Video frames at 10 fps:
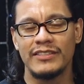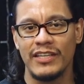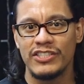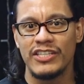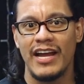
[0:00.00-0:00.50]

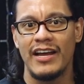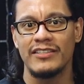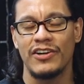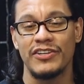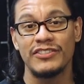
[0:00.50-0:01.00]
such
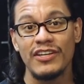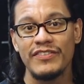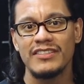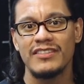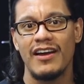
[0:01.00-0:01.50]
as our
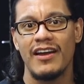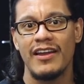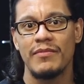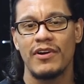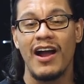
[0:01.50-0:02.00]
service
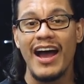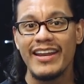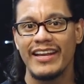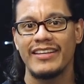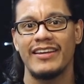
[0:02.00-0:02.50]
time or how
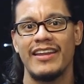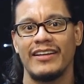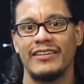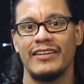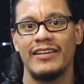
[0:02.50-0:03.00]
to get
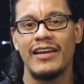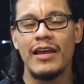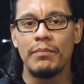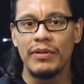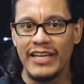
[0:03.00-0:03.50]
connected,
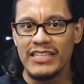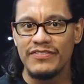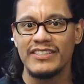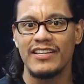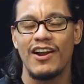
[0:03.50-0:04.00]

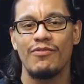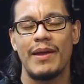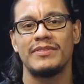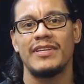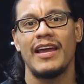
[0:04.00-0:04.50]
please visit our
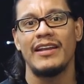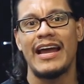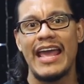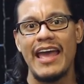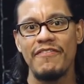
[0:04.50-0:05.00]
website
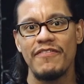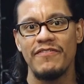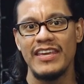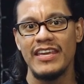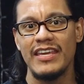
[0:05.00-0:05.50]
at f
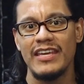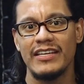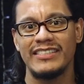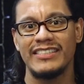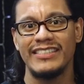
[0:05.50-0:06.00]
v
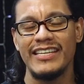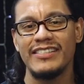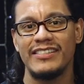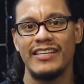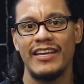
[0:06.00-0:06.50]
c
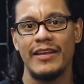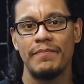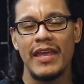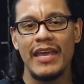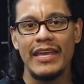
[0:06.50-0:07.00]
c
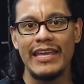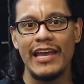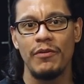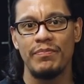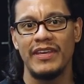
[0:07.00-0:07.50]

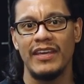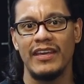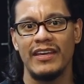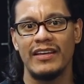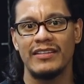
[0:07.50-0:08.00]

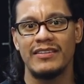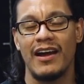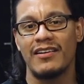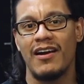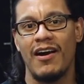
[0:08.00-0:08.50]
elp
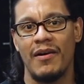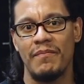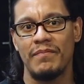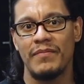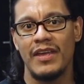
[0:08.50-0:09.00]
dot com.